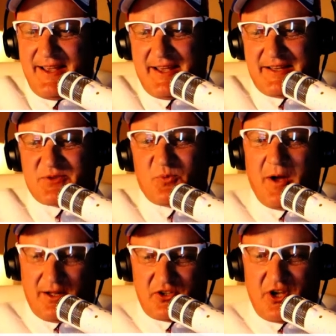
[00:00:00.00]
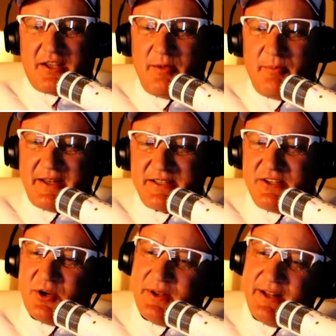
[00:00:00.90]
It's well
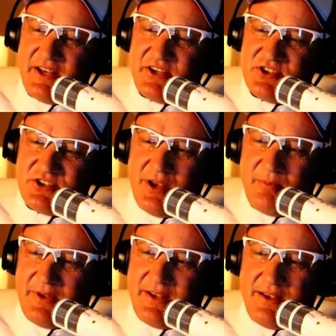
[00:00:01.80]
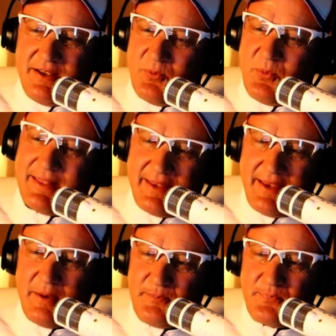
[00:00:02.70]
documented, your relationship with
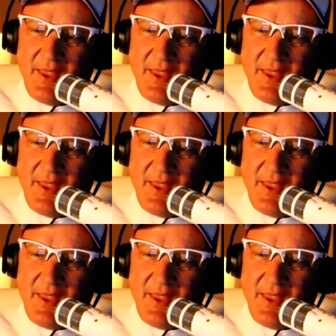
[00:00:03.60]
him.